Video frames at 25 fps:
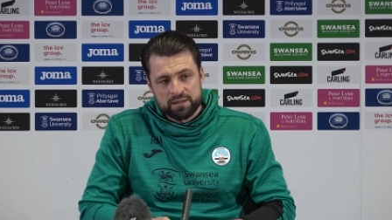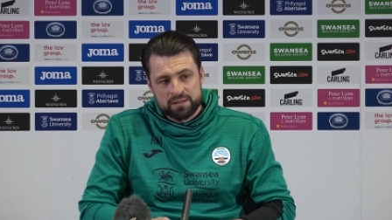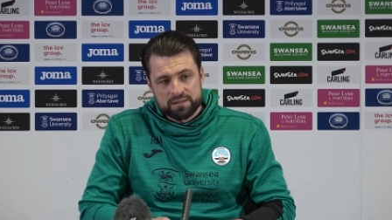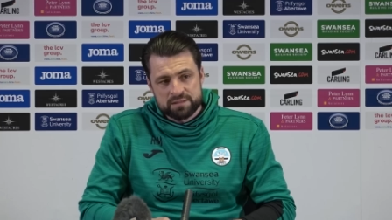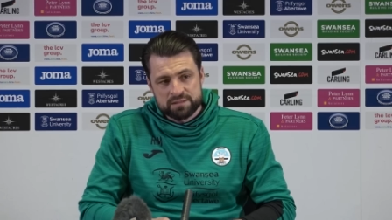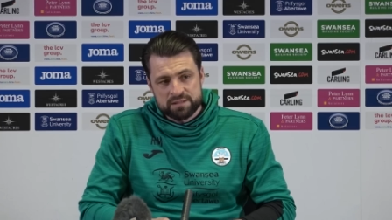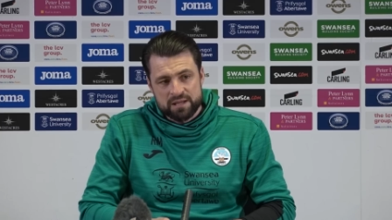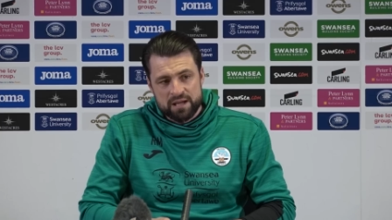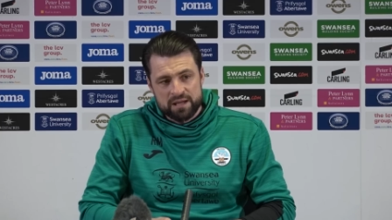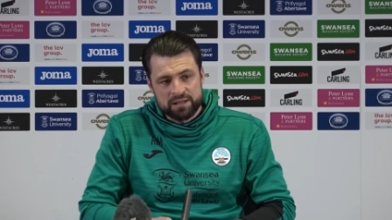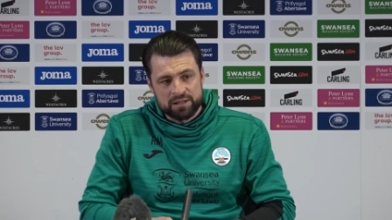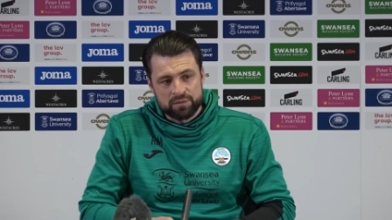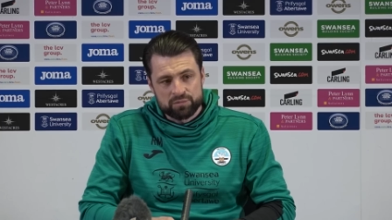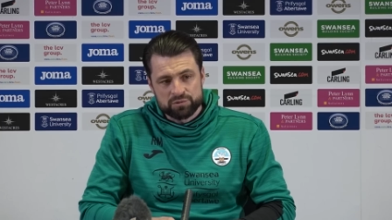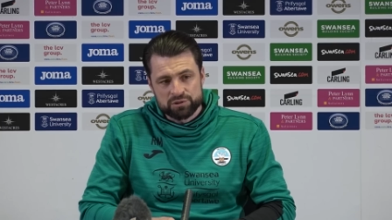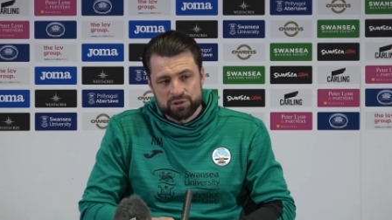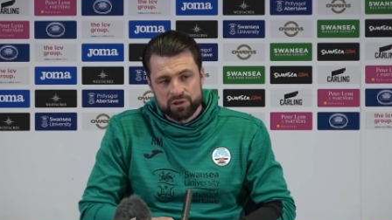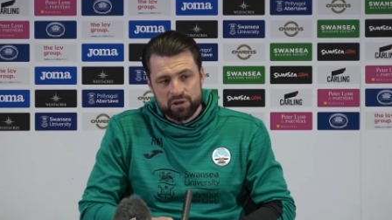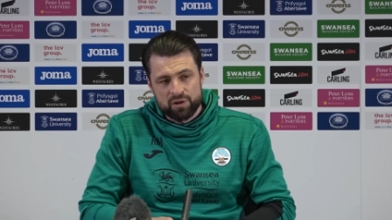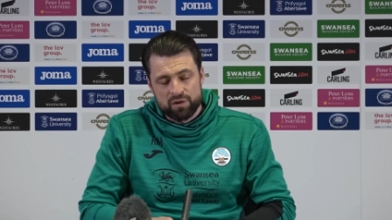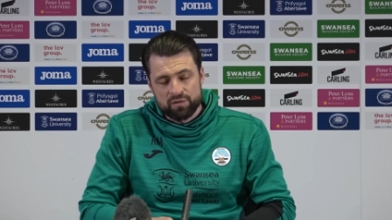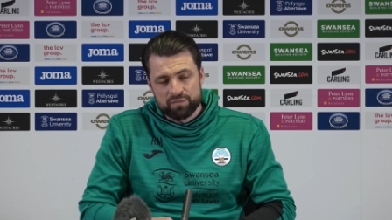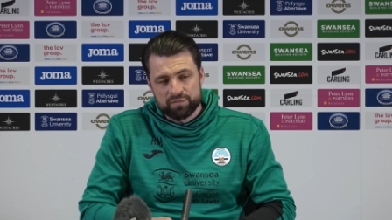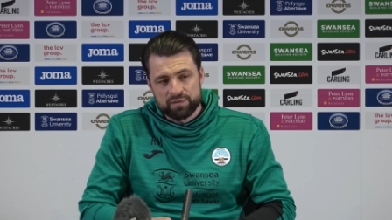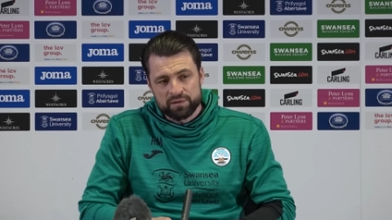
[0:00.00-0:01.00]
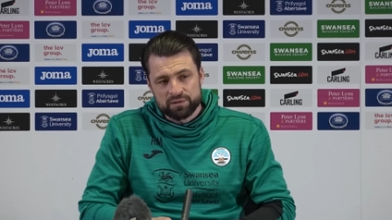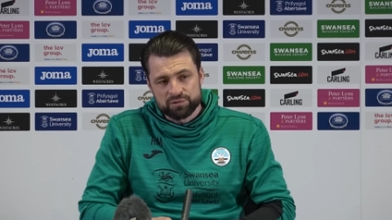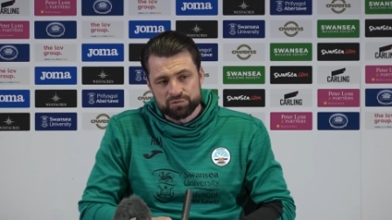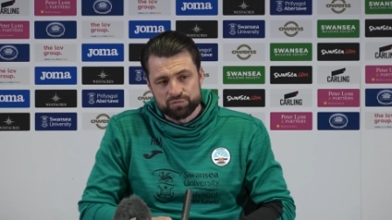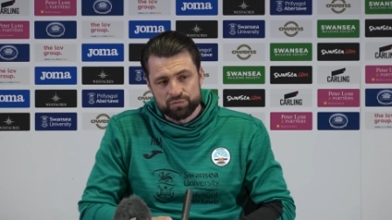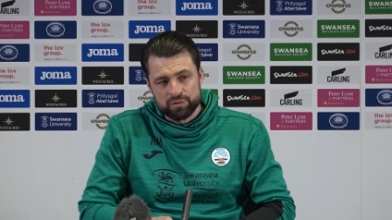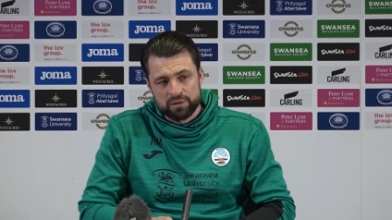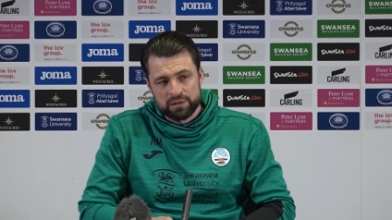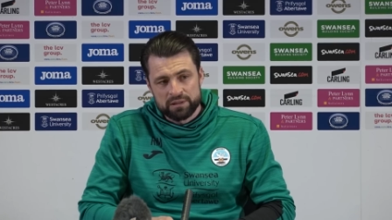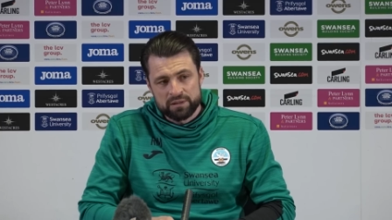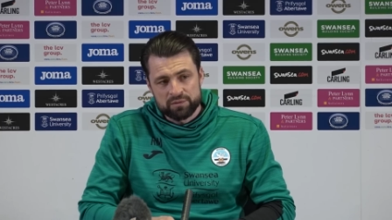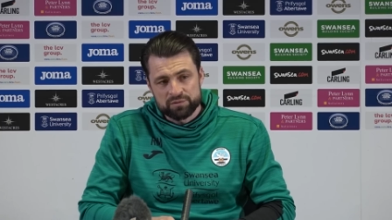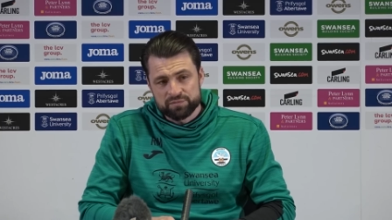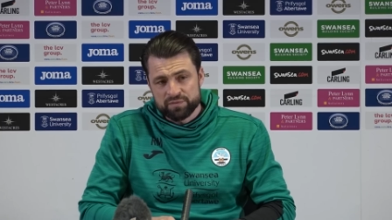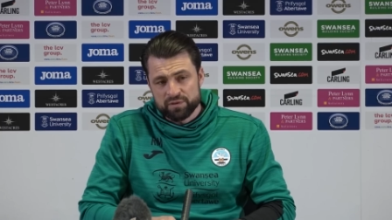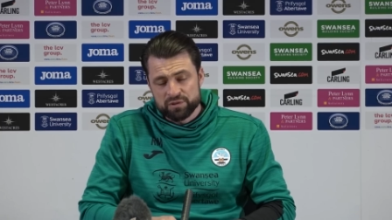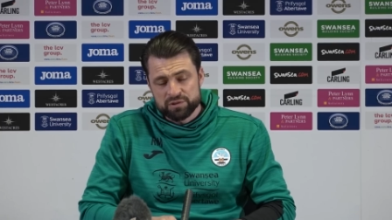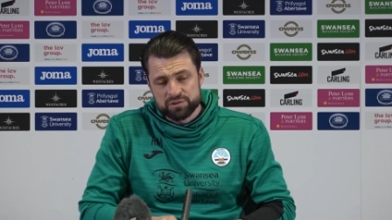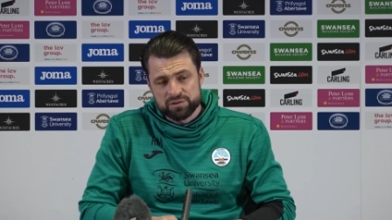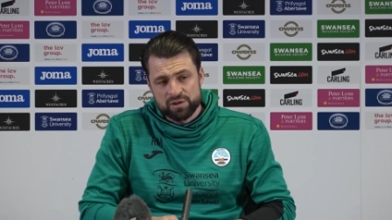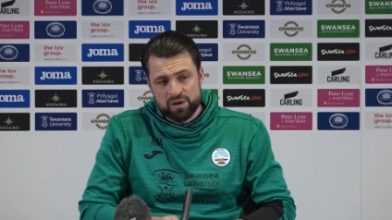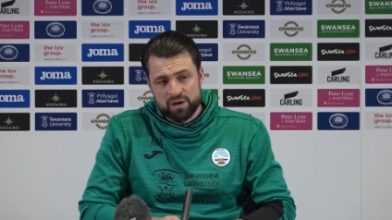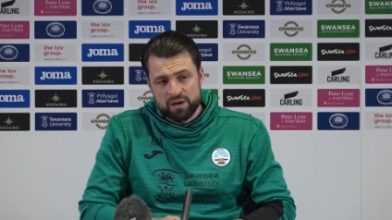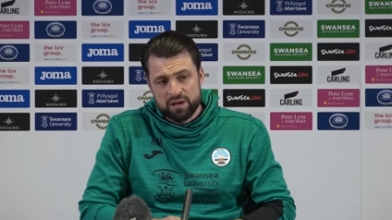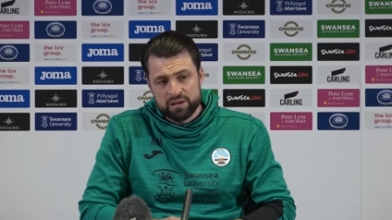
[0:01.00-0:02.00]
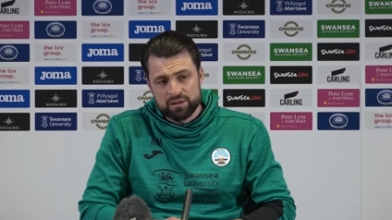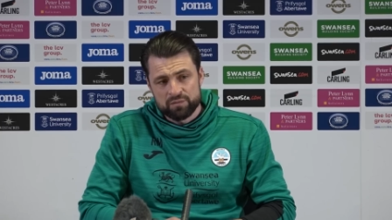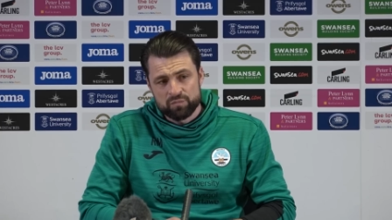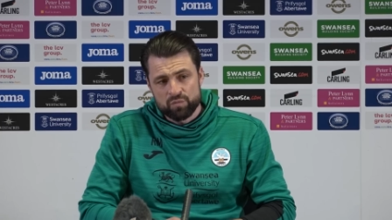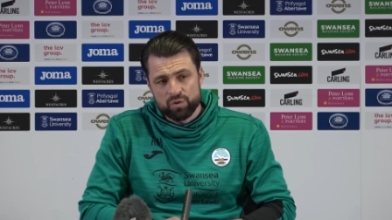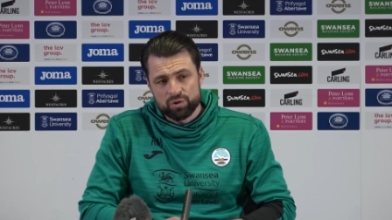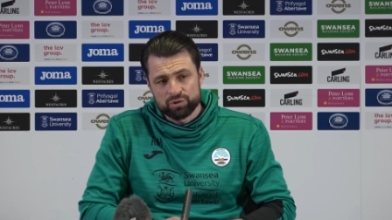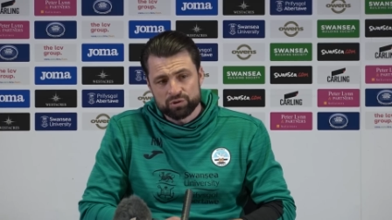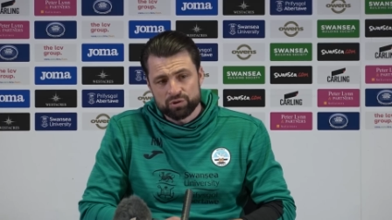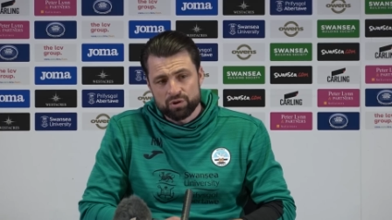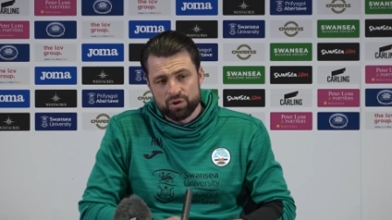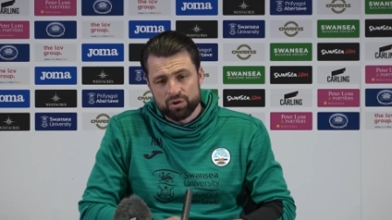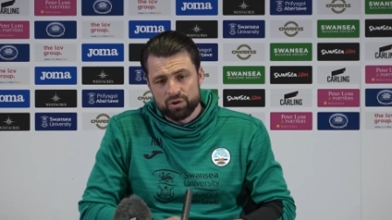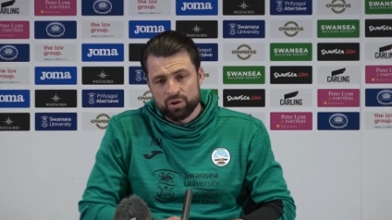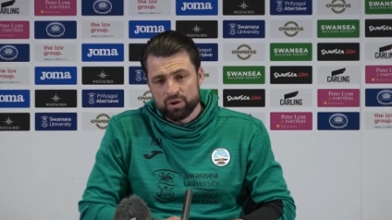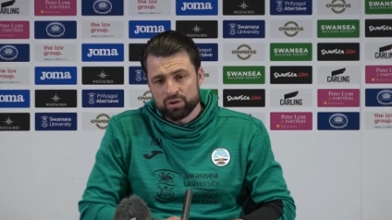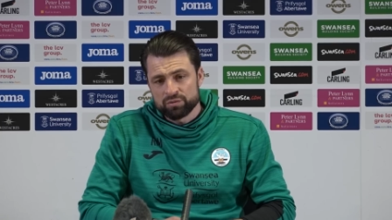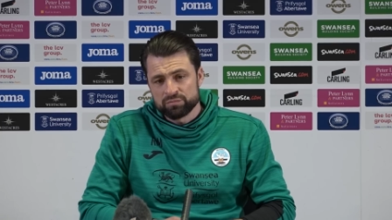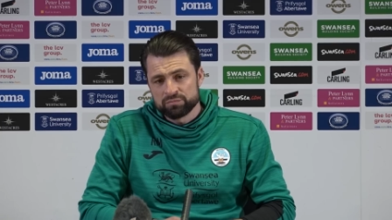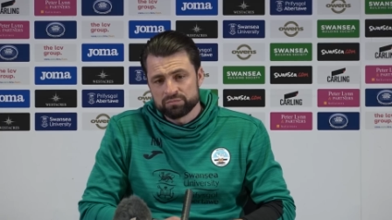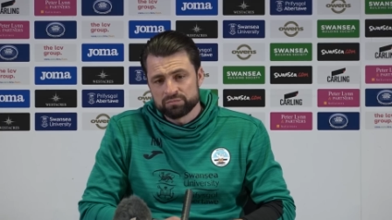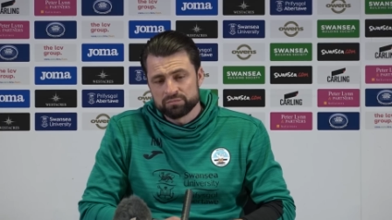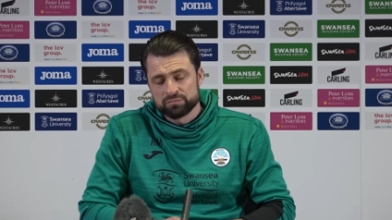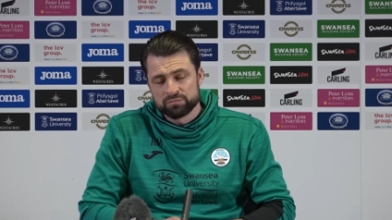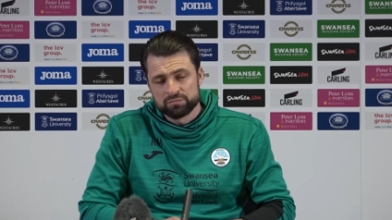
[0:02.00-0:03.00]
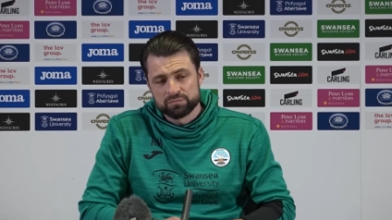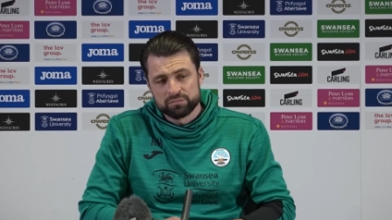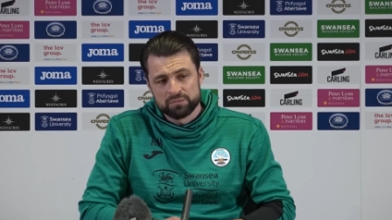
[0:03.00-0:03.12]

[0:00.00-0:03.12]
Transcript: Saturday was a lot of things really. I was very tired of what had gone on.